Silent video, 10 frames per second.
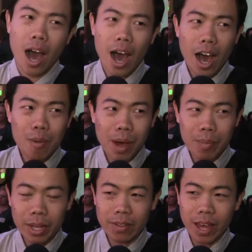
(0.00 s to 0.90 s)

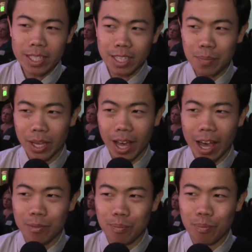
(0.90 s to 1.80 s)
I mean, that's something
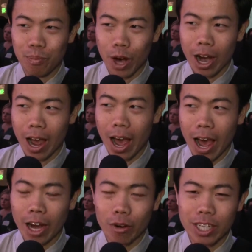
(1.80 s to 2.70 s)
where
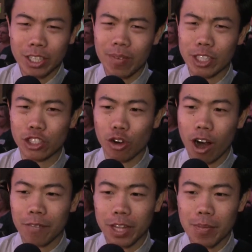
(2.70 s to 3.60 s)
I don't necessarily have a
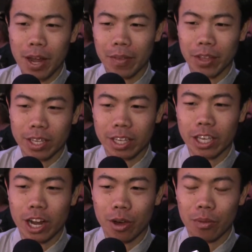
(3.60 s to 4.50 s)
strong feeling about. I think
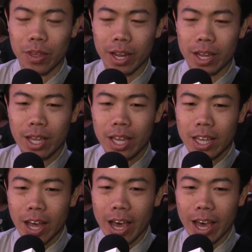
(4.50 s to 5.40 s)
that
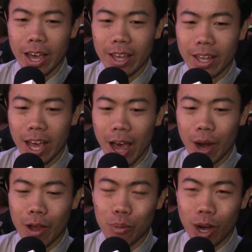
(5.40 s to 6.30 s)

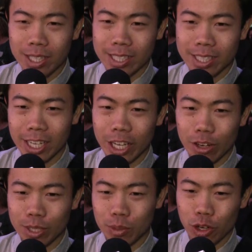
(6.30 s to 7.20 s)
I'd want to see
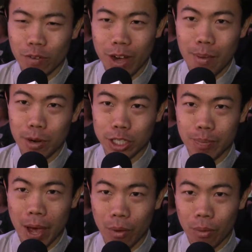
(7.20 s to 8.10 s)
some sort of numbers
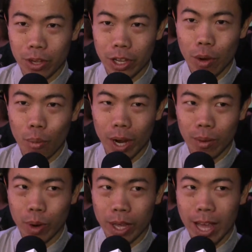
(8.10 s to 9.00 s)
about
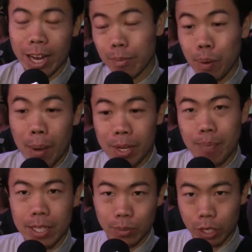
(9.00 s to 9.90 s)
what, and it probably
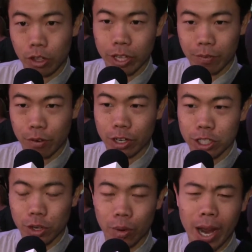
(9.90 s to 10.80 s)
depends on what you're looking for
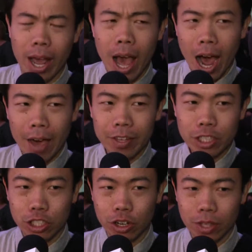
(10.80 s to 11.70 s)
too, right? I
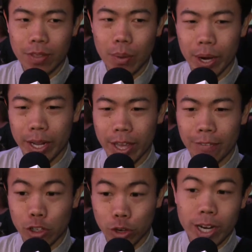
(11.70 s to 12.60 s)
think certainly that
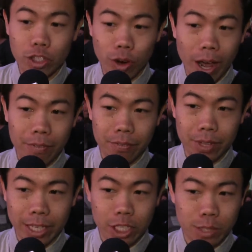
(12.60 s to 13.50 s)
if you're trying to drive
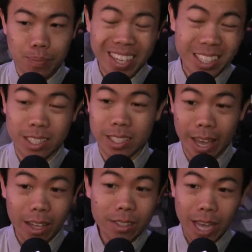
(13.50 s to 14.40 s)
like just basic
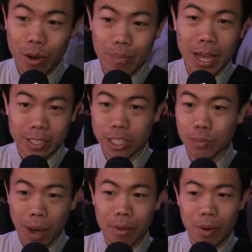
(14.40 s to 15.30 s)
sales, I would imagine that he's
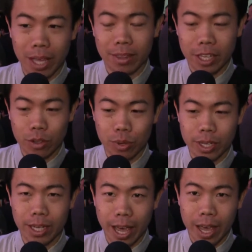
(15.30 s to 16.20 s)
probably right that you
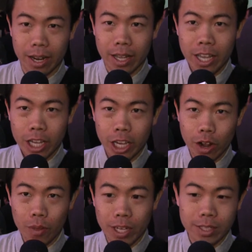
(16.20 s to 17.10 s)
can get
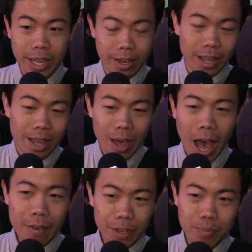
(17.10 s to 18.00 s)
that
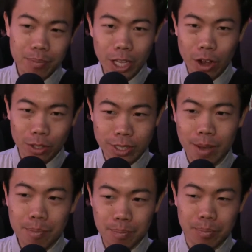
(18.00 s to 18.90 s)
having
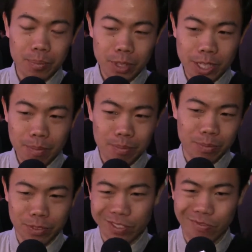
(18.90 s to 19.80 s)
some
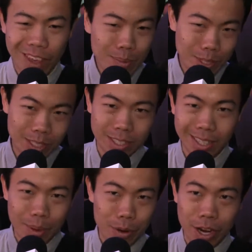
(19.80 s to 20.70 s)
famous
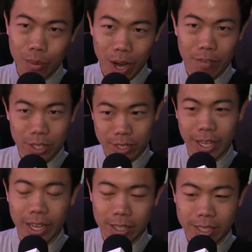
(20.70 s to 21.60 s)
celebrity or whatever
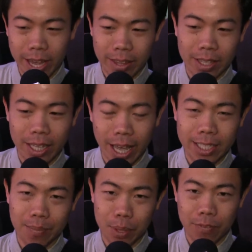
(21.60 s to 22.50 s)
like saying that they
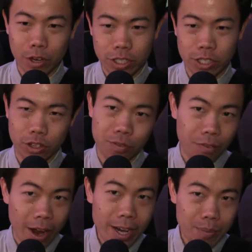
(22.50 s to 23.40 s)
like something versus your
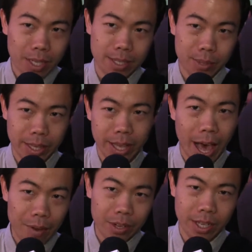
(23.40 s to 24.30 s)
friend. I mean, it seems like the
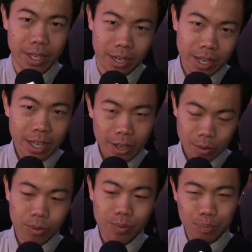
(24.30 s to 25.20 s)
advocate
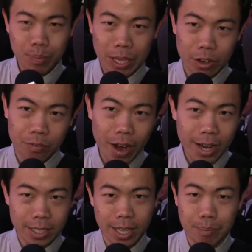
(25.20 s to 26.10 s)
being your
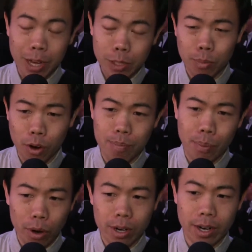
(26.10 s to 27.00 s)
friend is like much more
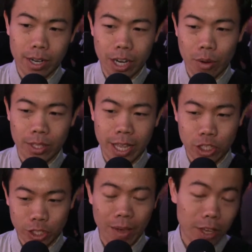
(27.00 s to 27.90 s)
important,
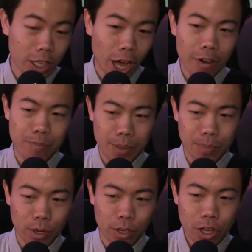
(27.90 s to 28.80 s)
and just having a lot of
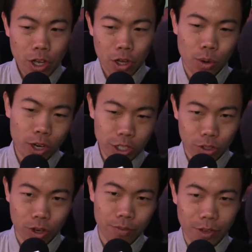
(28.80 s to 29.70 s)
people who are
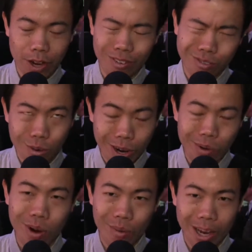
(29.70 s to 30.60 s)
just sort of quote
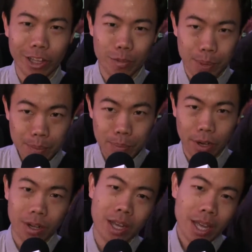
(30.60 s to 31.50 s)
unquote regular
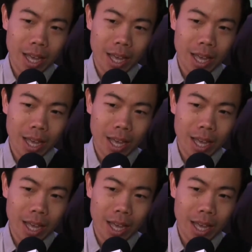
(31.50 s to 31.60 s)
people